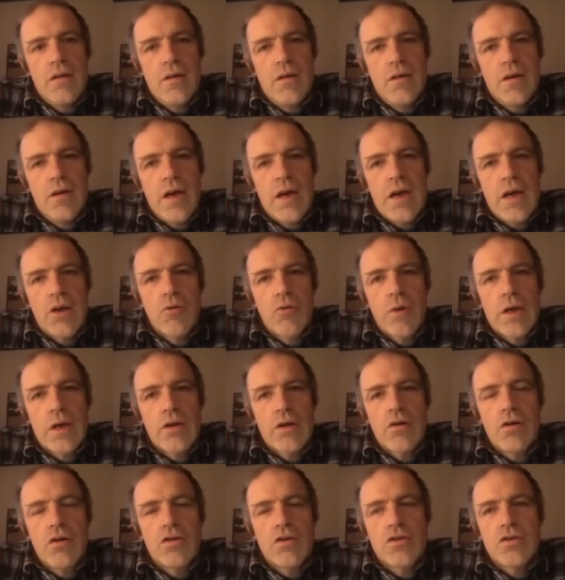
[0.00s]

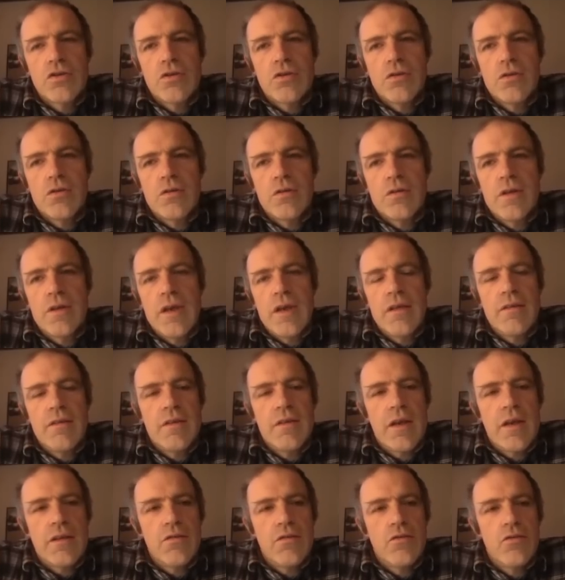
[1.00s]
agriculture, they
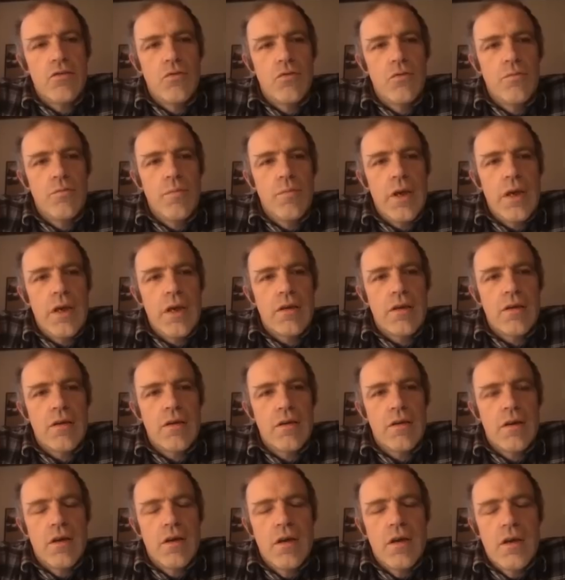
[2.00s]
tend to make